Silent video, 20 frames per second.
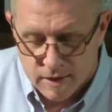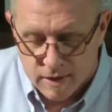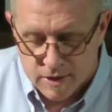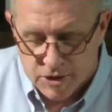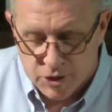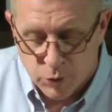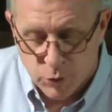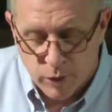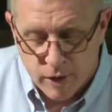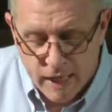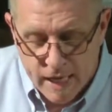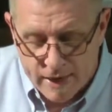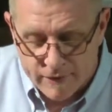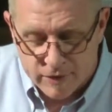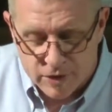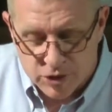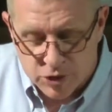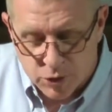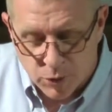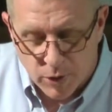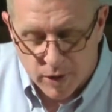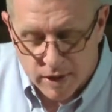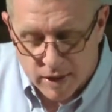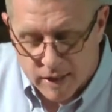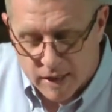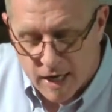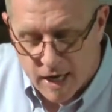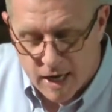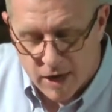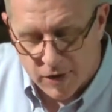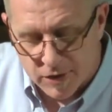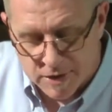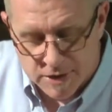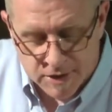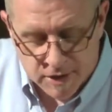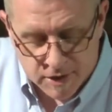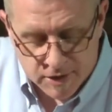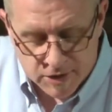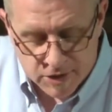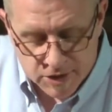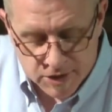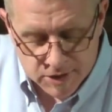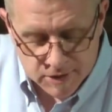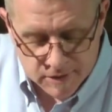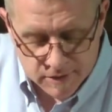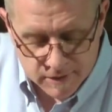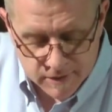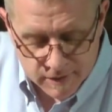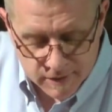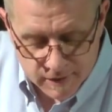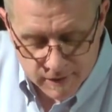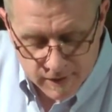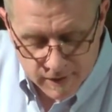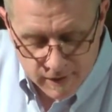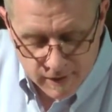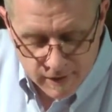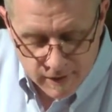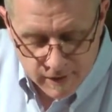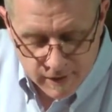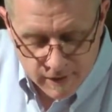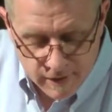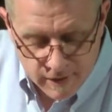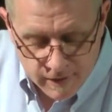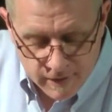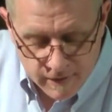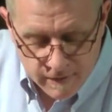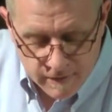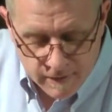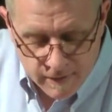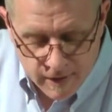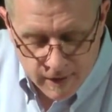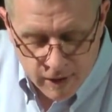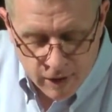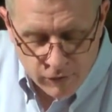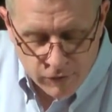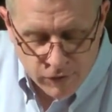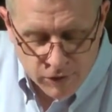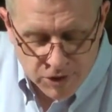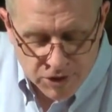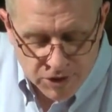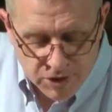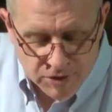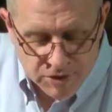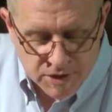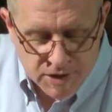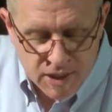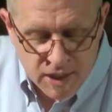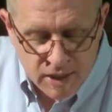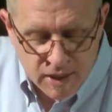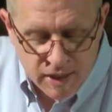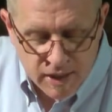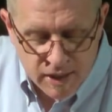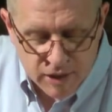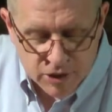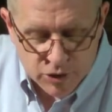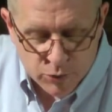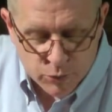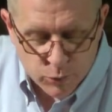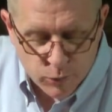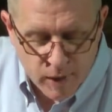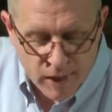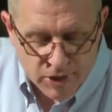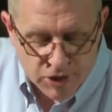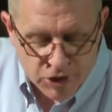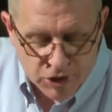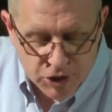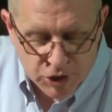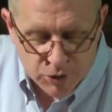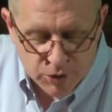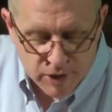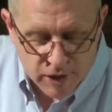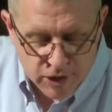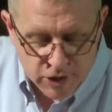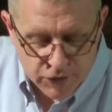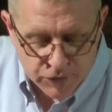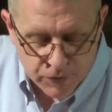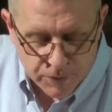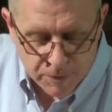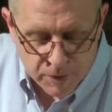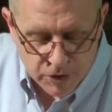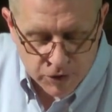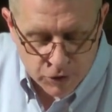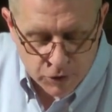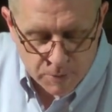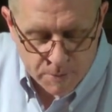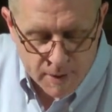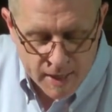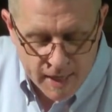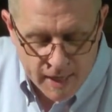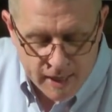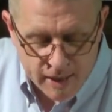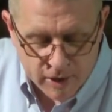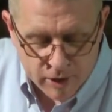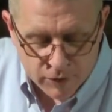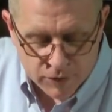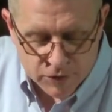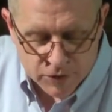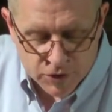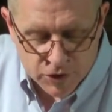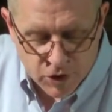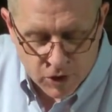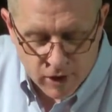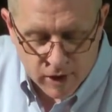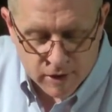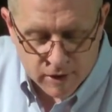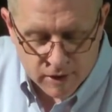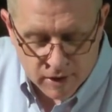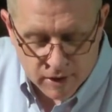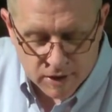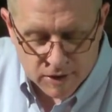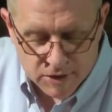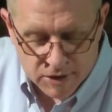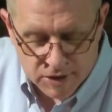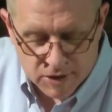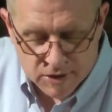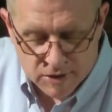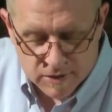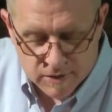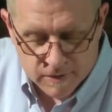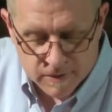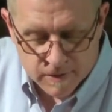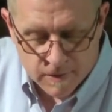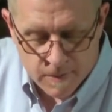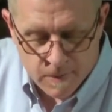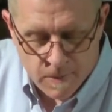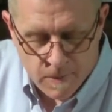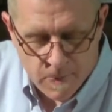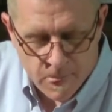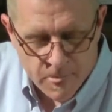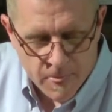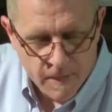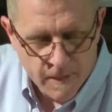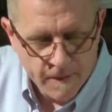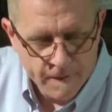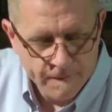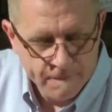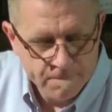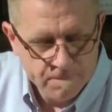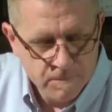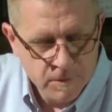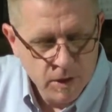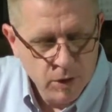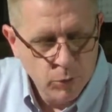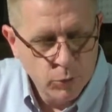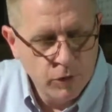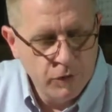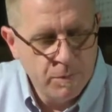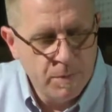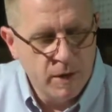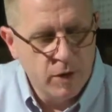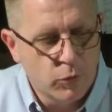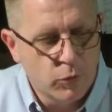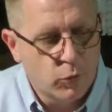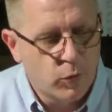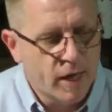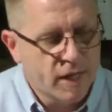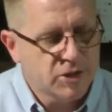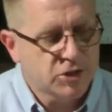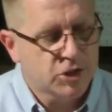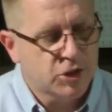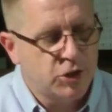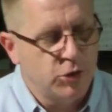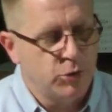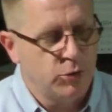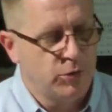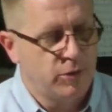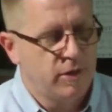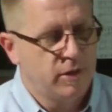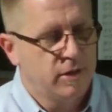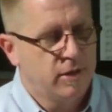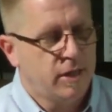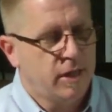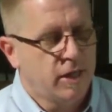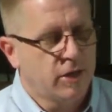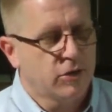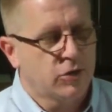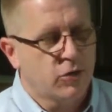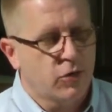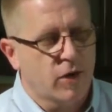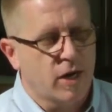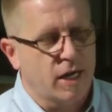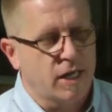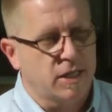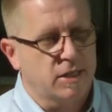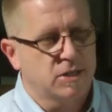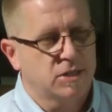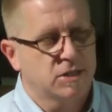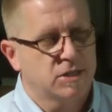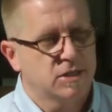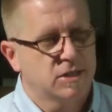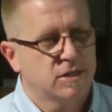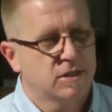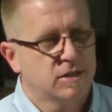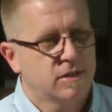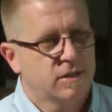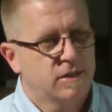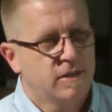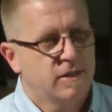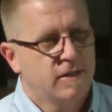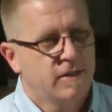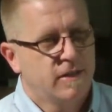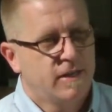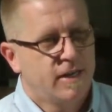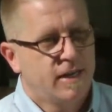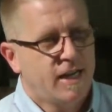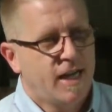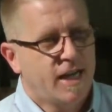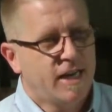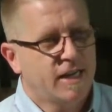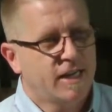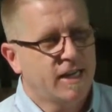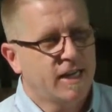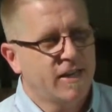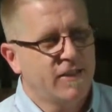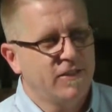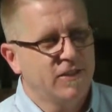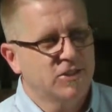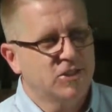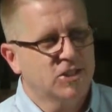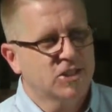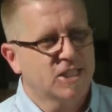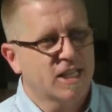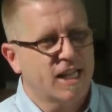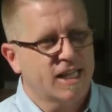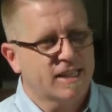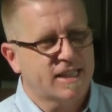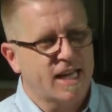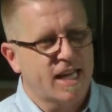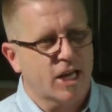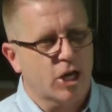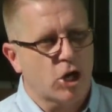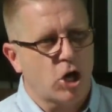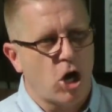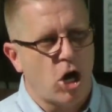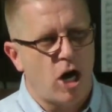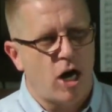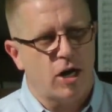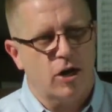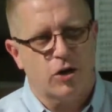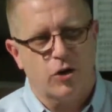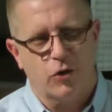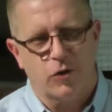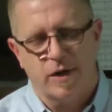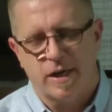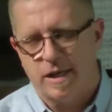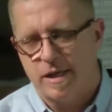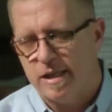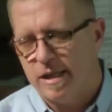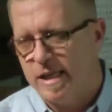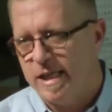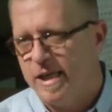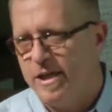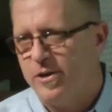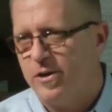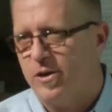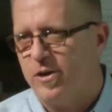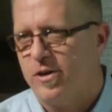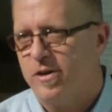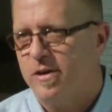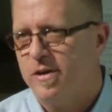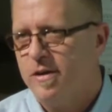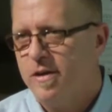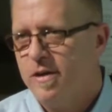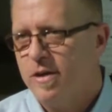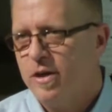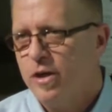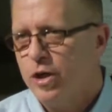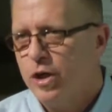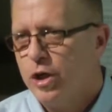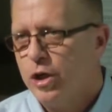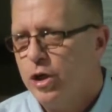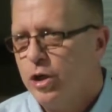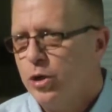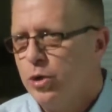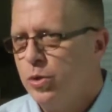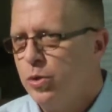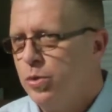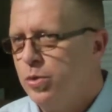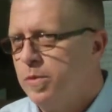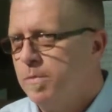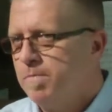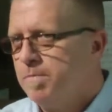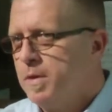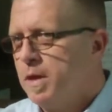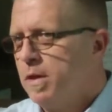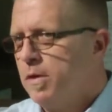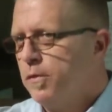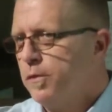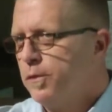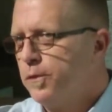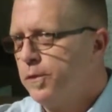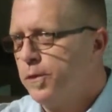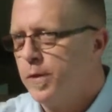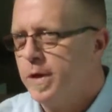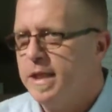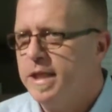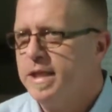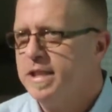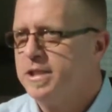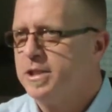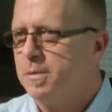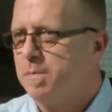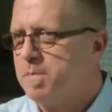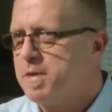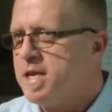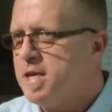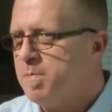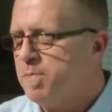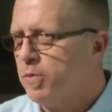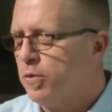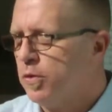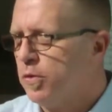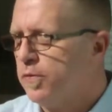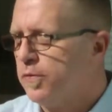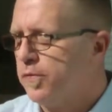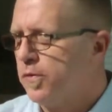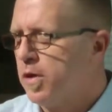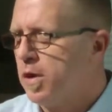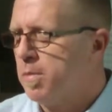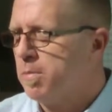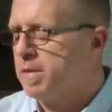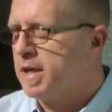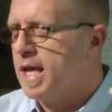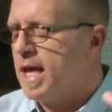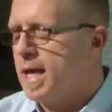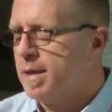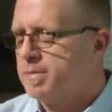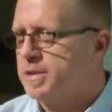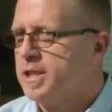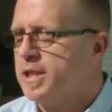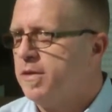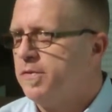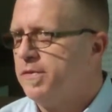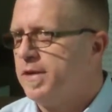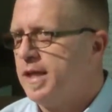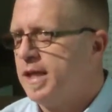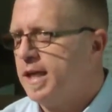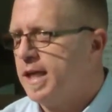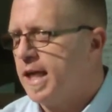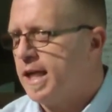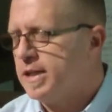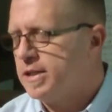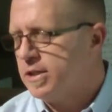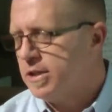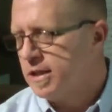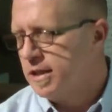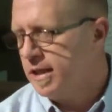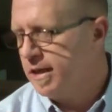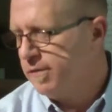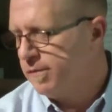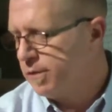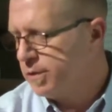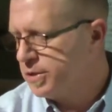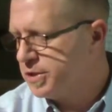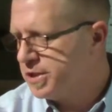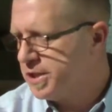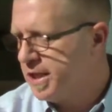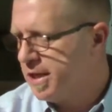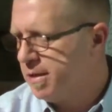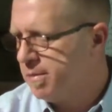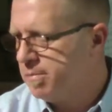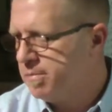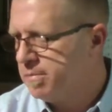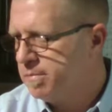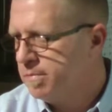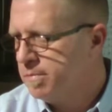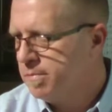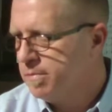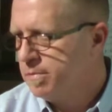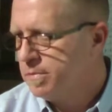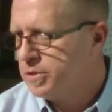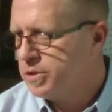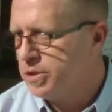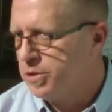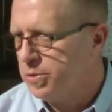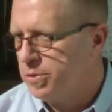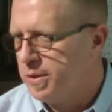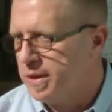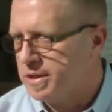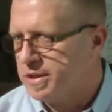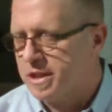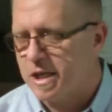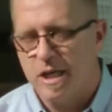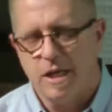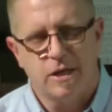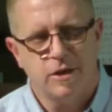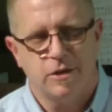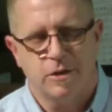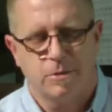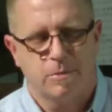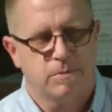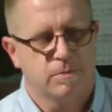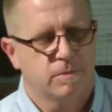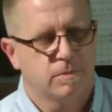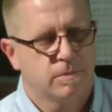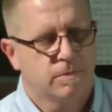So we have a joint inheritance. In verse 13, he has rescued us from the domain of darkness. We've rescued in Christ. And again, this is like that conquering leader who frees a people from captivity and delivers them to his kingdom.